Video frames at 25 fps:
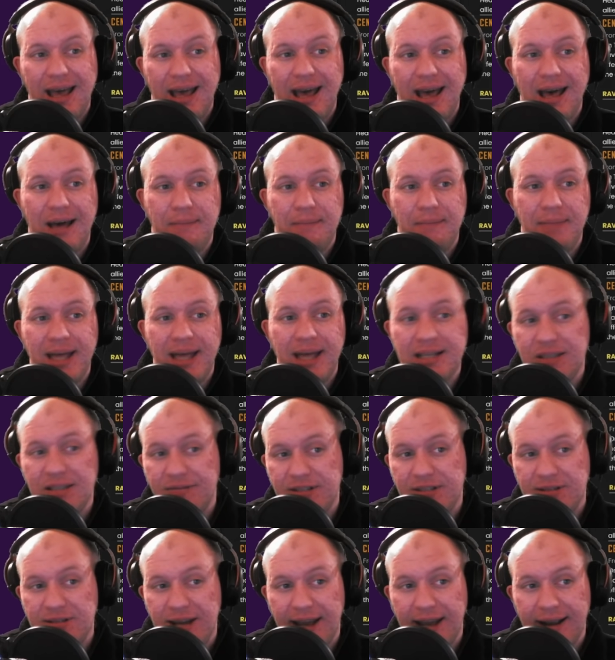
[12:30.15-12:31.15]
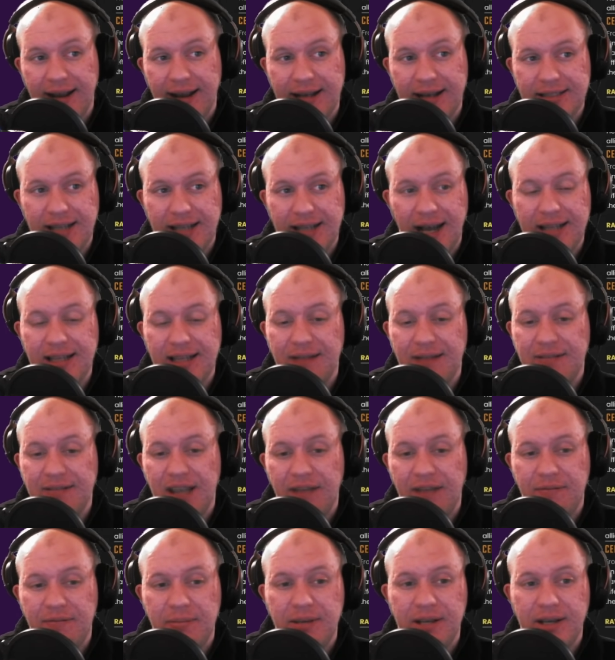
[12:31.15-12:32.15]
Um, but that's it for today, guys. I'd love to
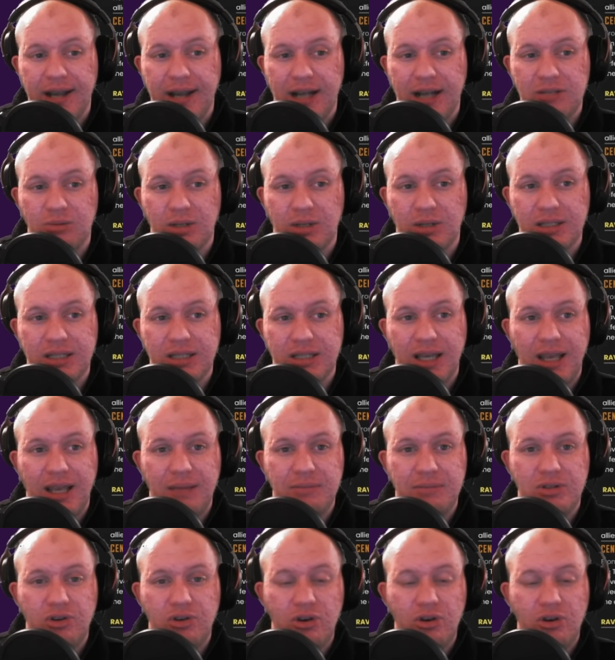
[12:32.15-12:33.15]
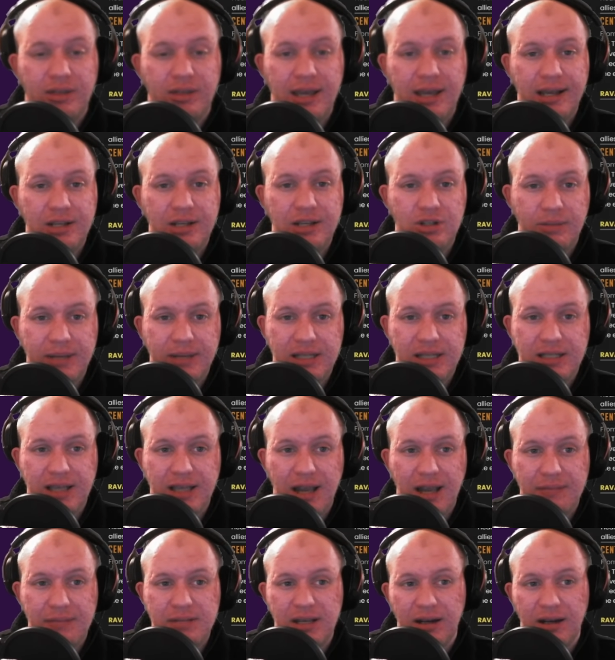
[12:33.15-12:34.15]
hear from you guys what teams you think should be
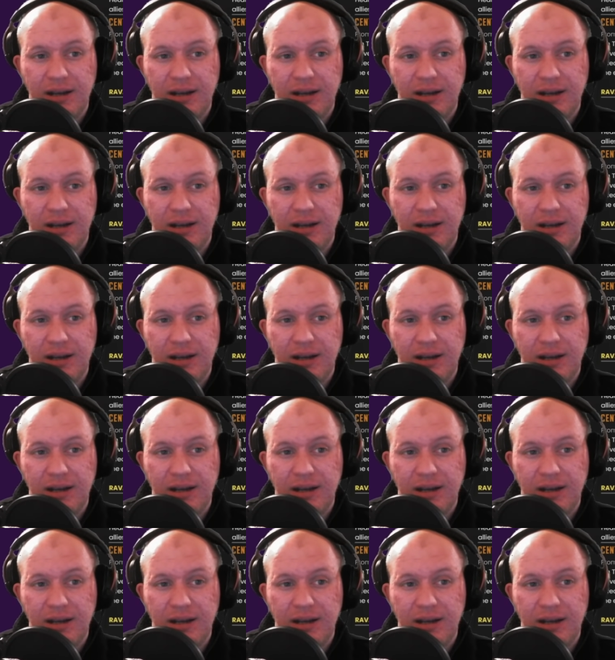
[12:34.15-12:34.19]
skipped,